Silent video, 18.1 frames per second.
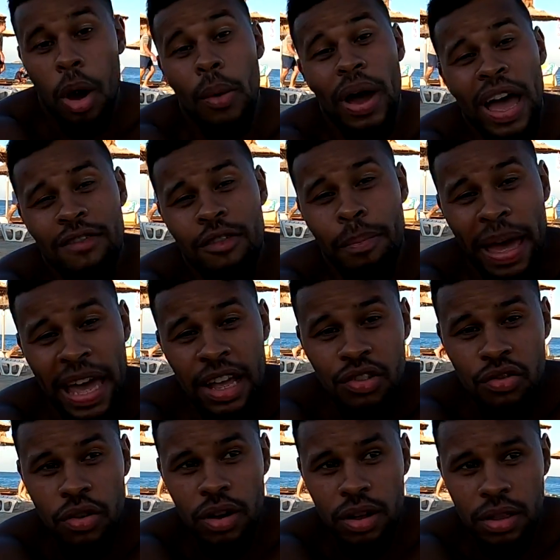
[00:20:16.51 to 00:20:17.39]
Oh, I have a
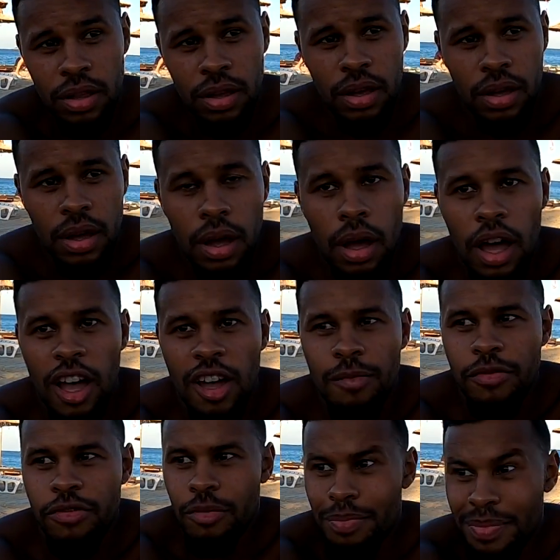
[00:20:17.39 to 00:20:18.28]
Patreon
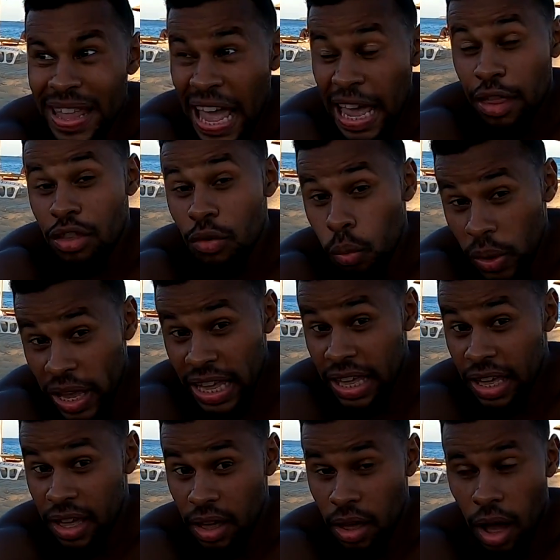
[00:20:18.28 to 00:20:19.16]
um, from next
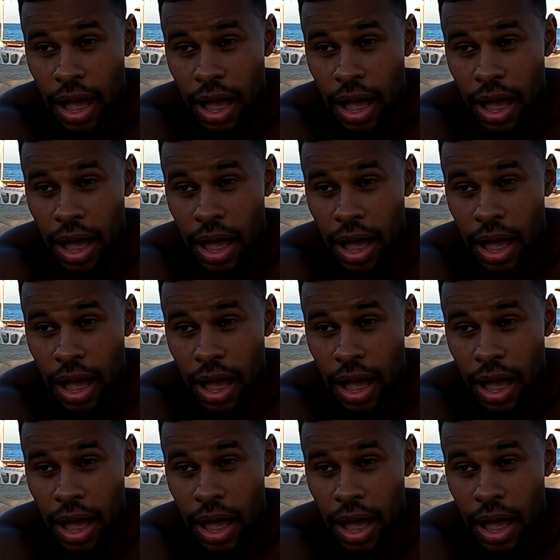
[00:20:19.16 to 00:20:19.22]
week,